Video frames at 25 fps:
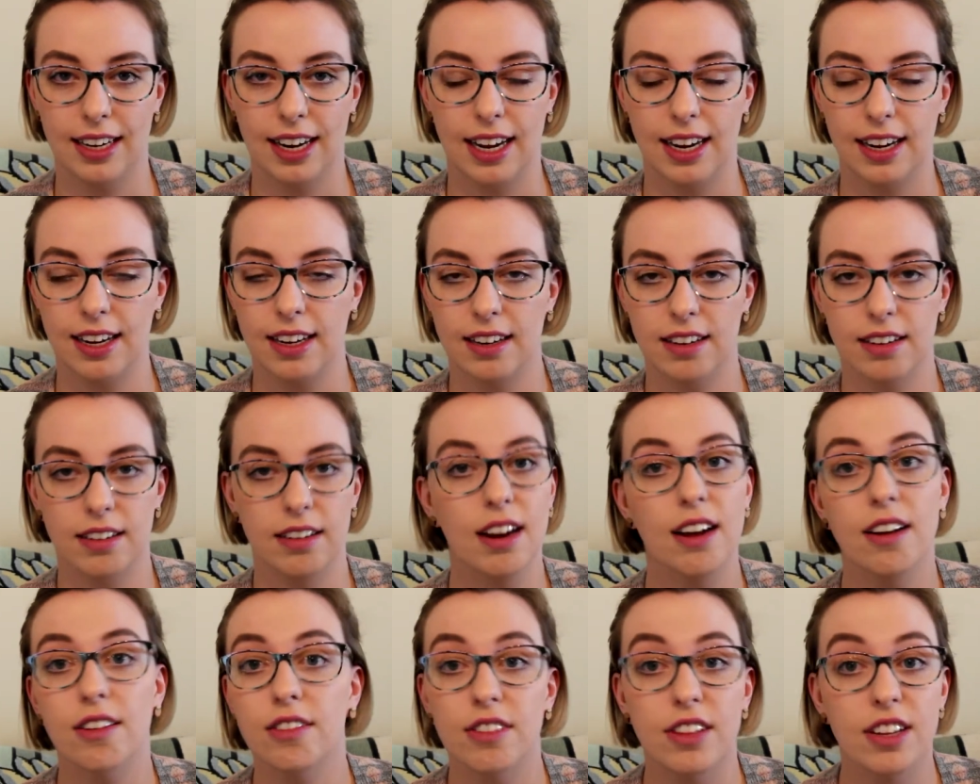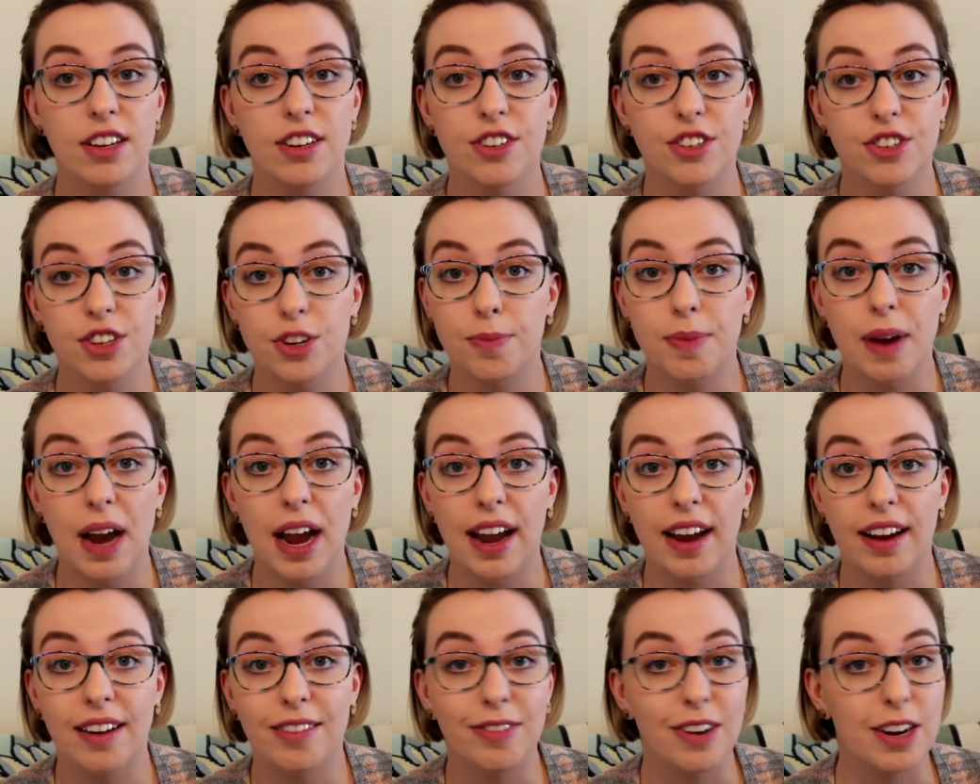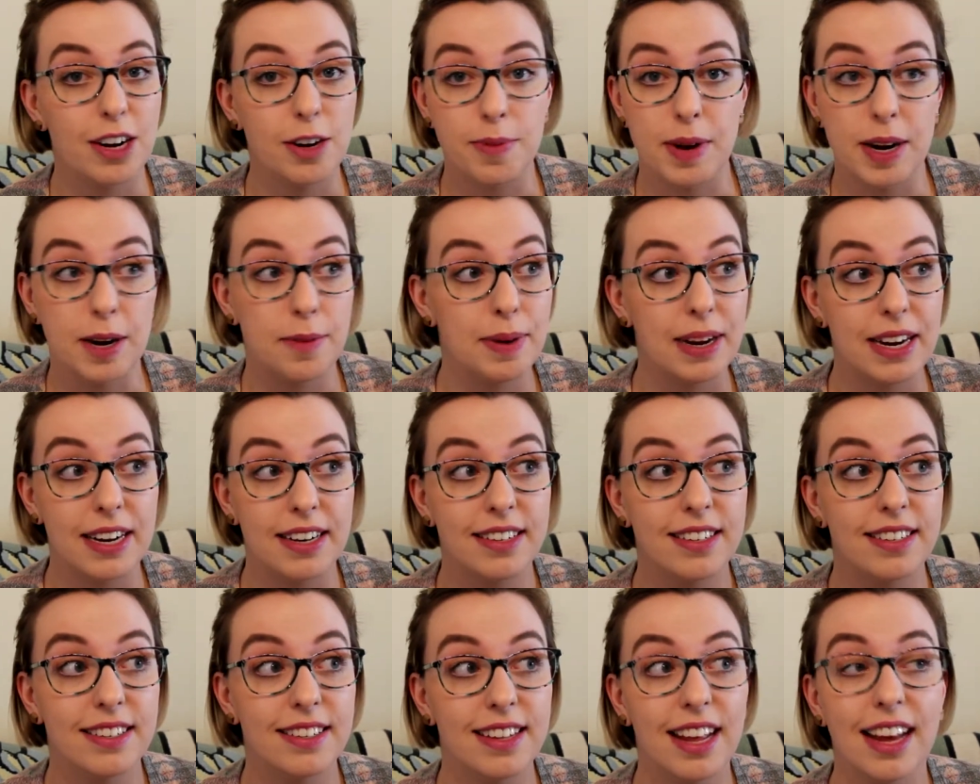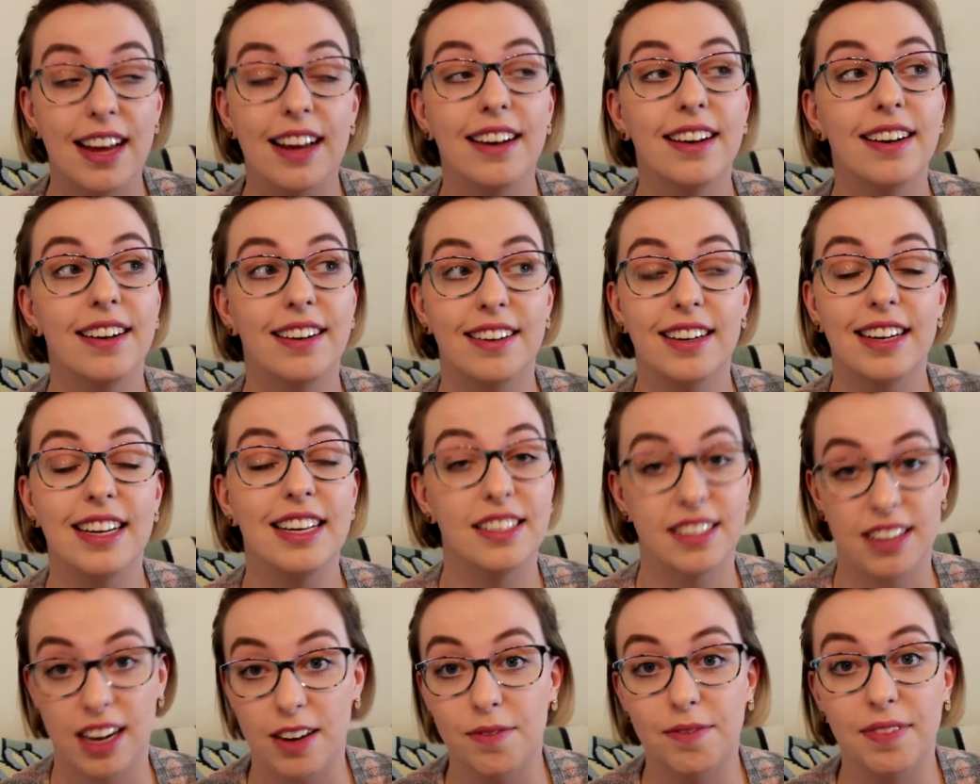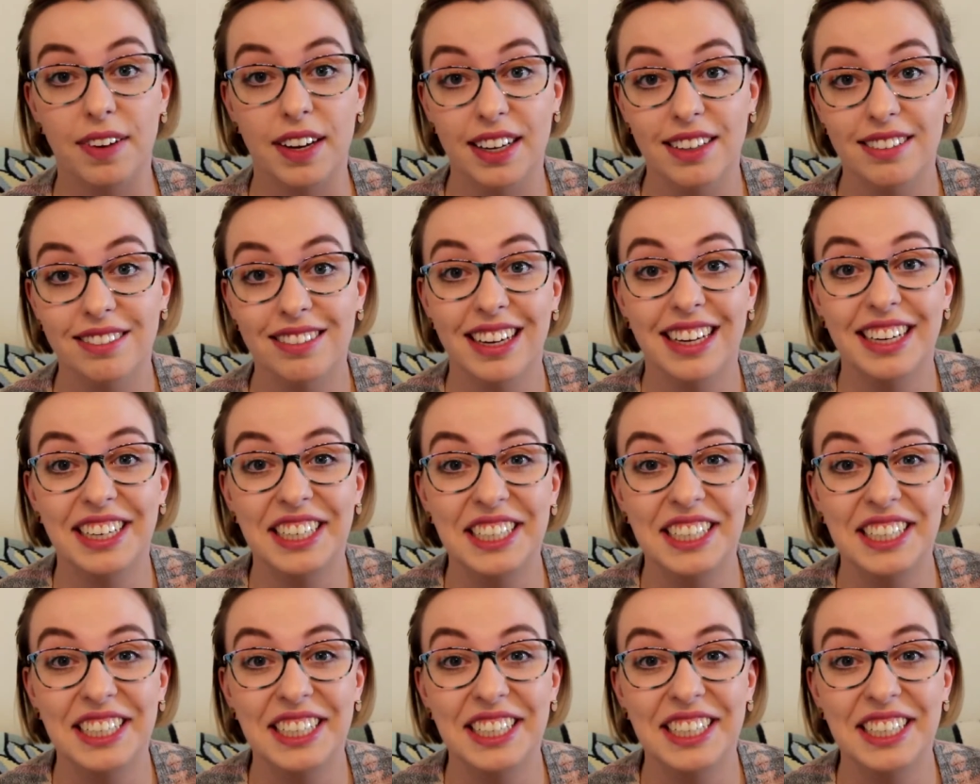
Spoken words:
Like, no, then just don't buy it. Find a pair of pants that is comfy.